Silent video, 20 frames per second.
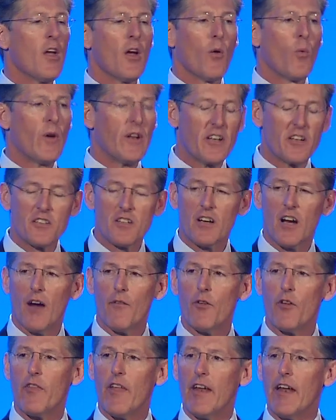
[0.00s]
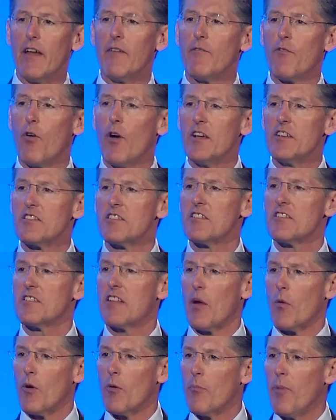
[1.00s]
We discovered that invoices
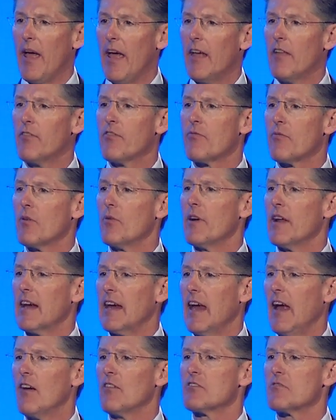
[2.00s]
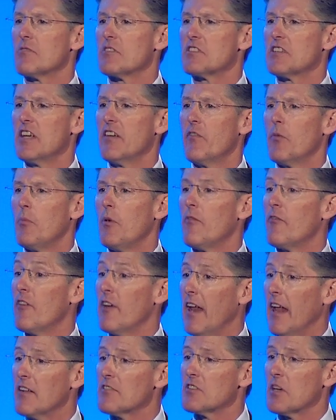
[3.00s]
that were paid through an accounts receivable
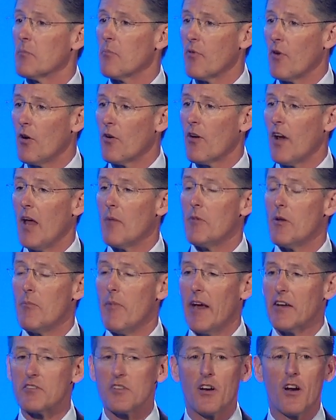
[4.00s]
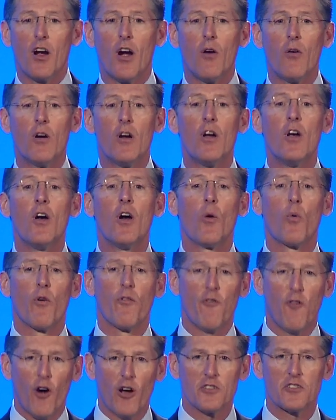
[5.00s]
financing program in Mexico were
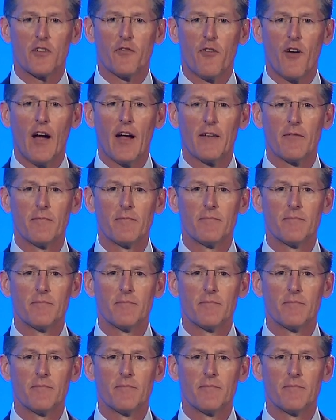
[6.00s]
falsified,